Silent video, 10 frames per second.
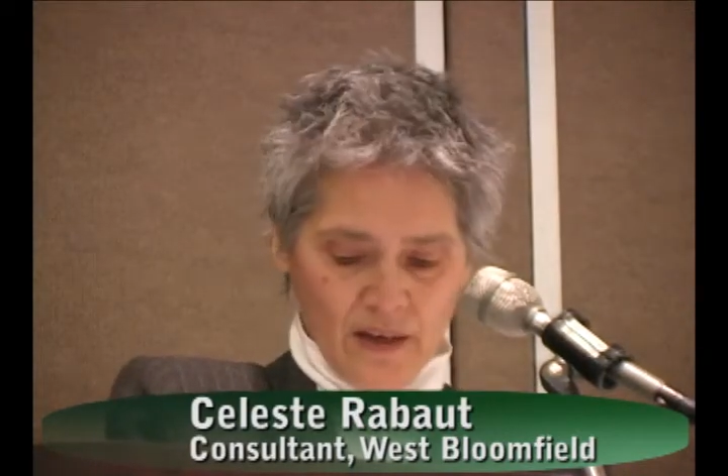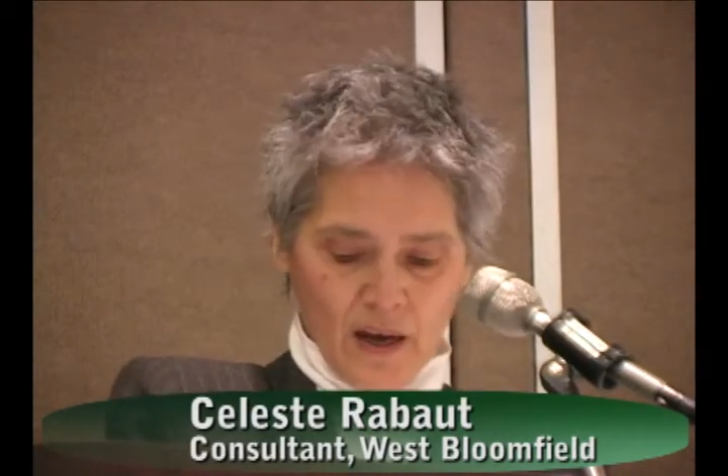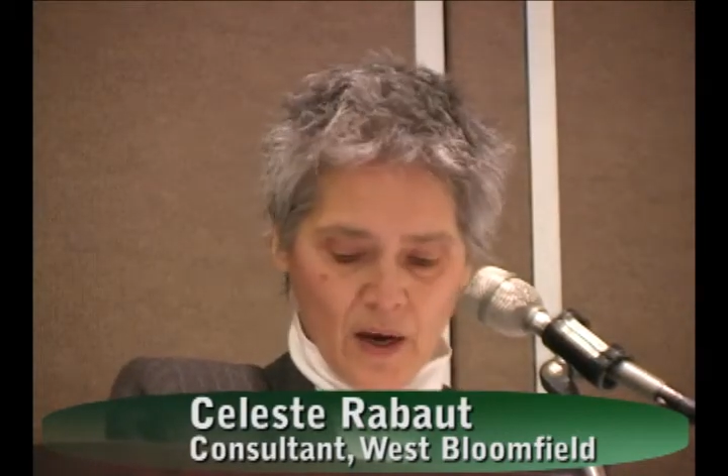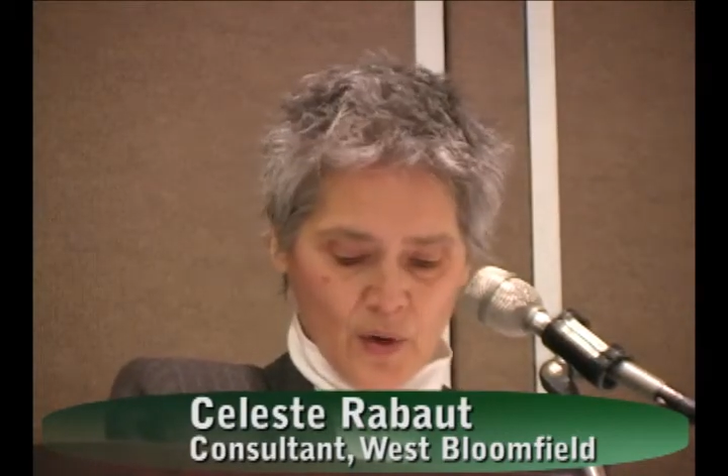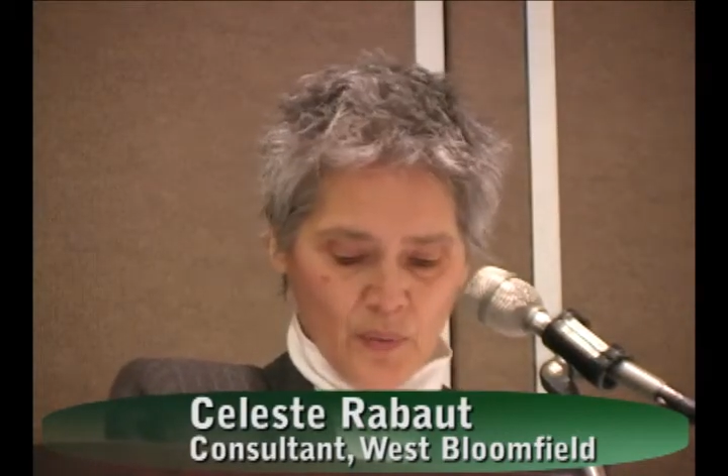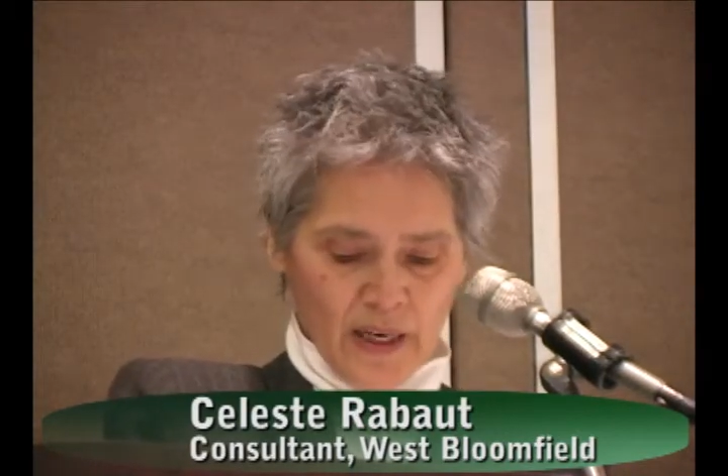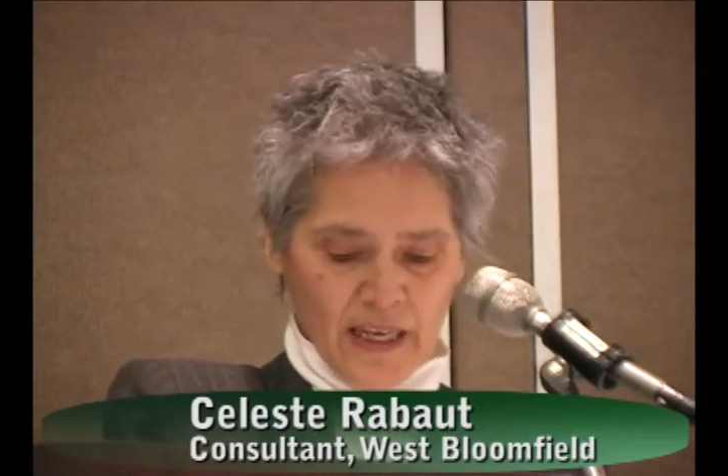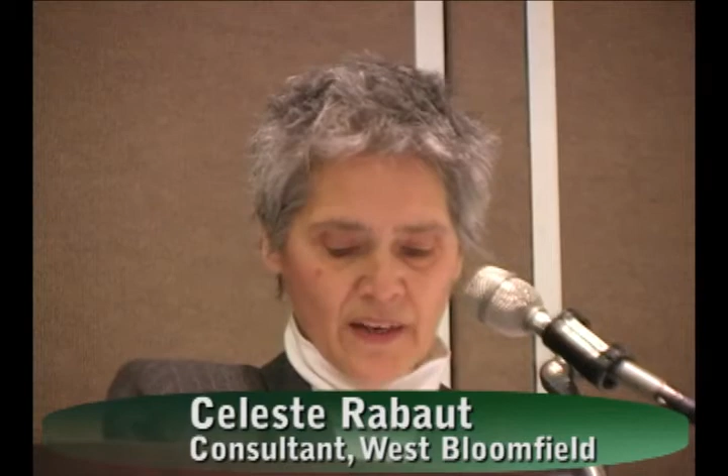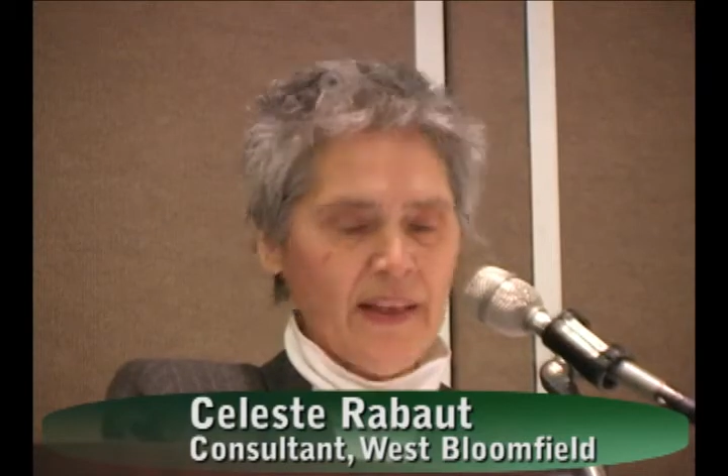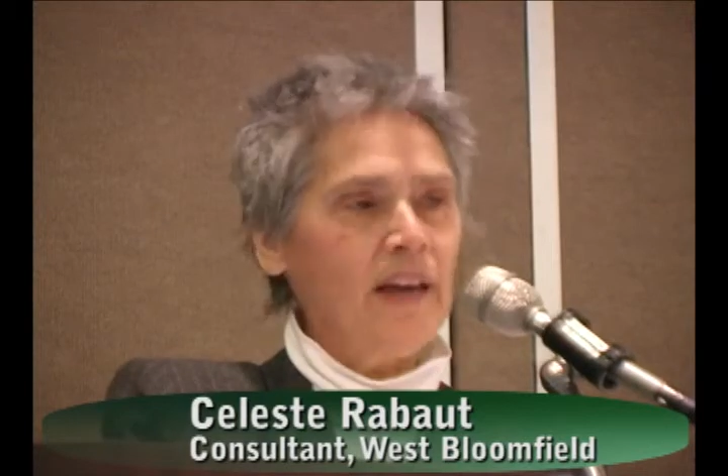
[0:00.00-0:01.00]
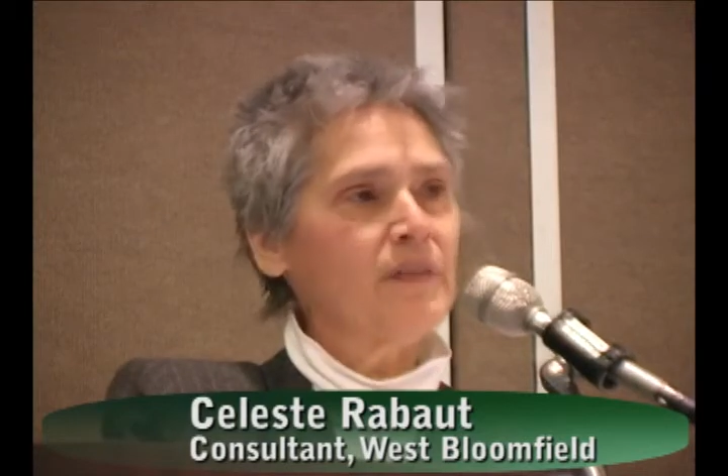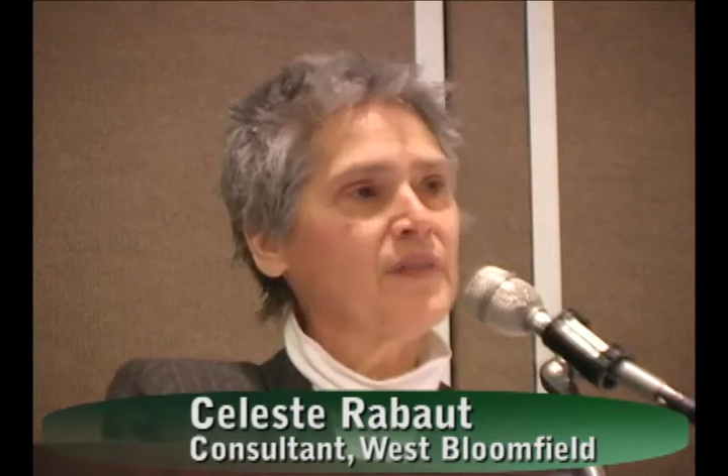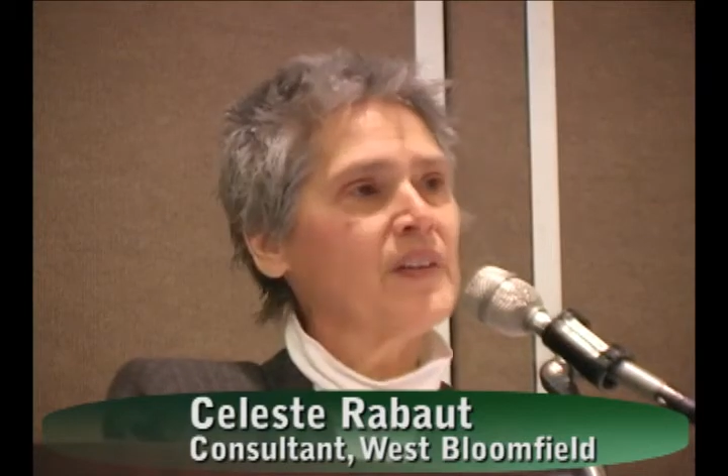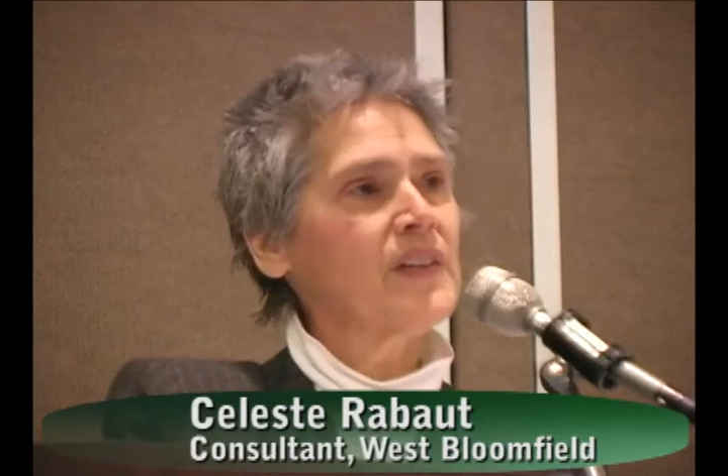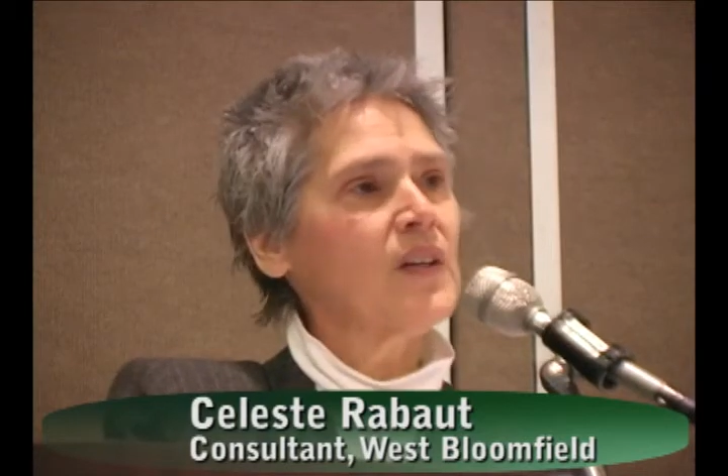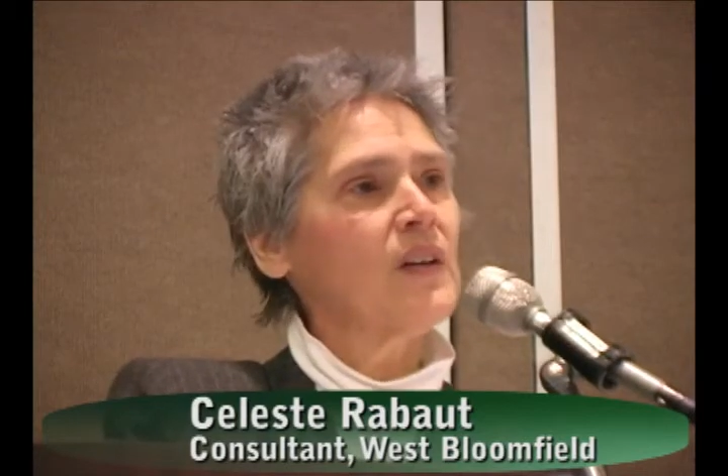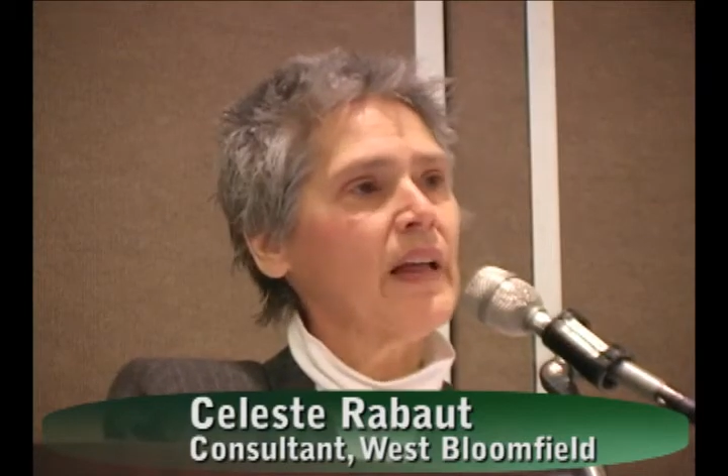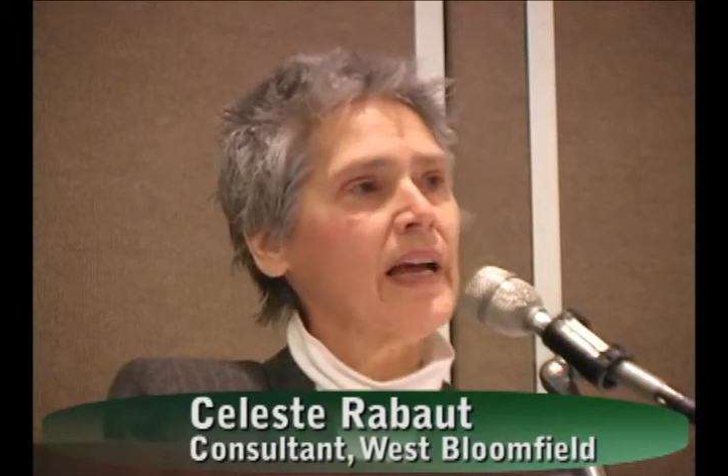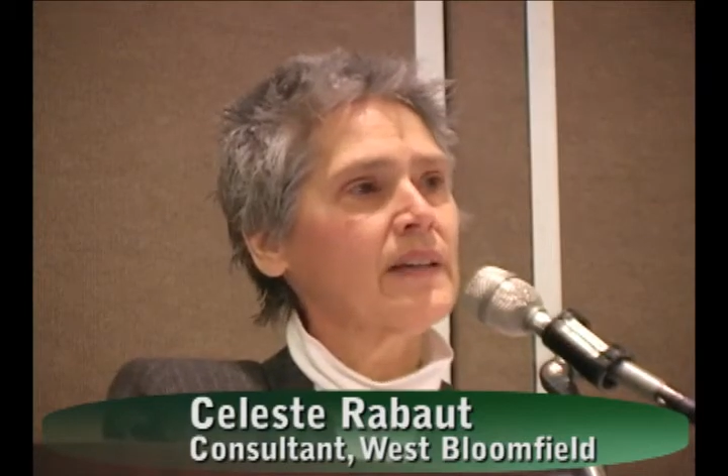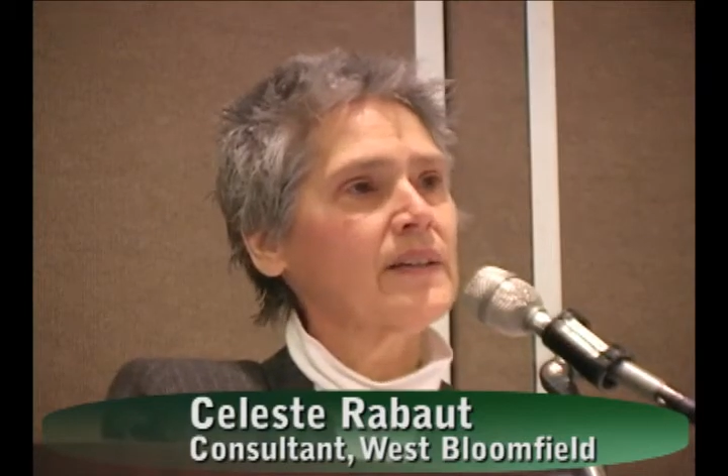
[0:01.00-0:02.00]
agreed that physical
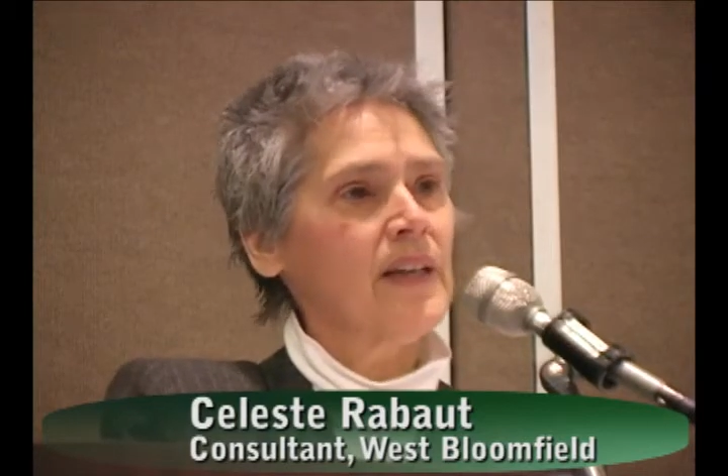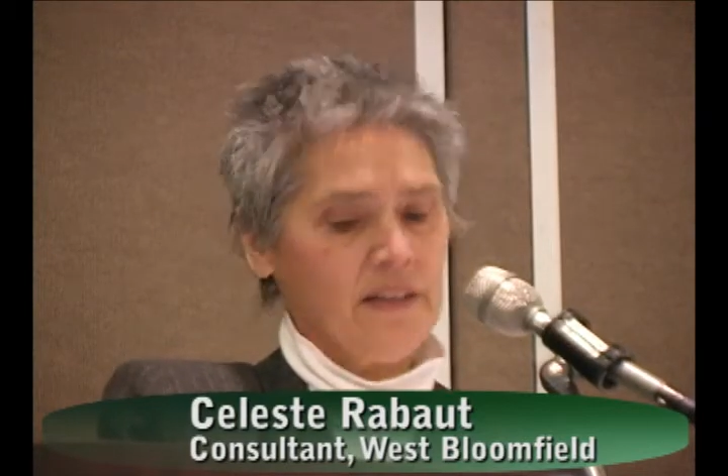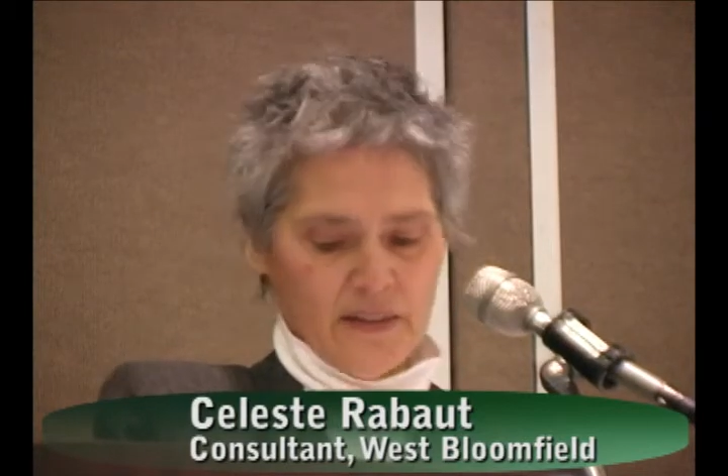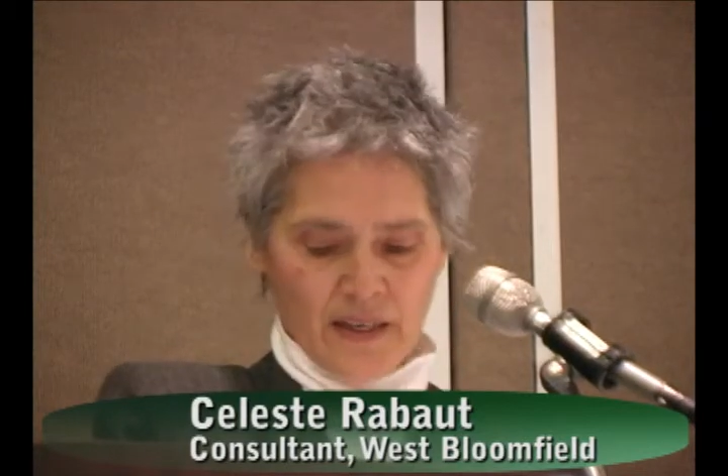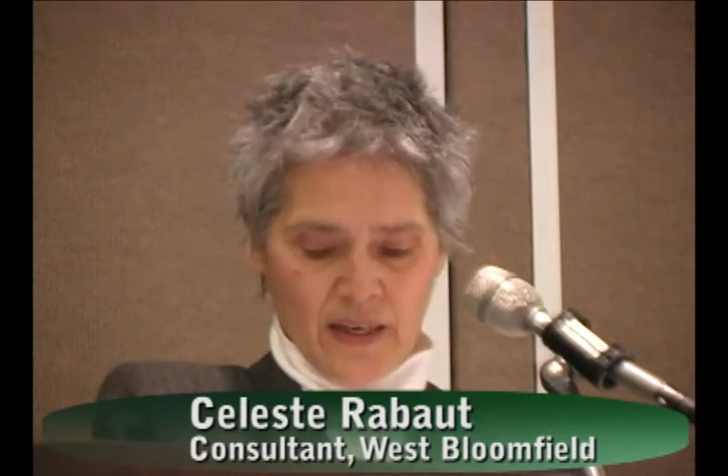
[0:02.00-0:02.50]
access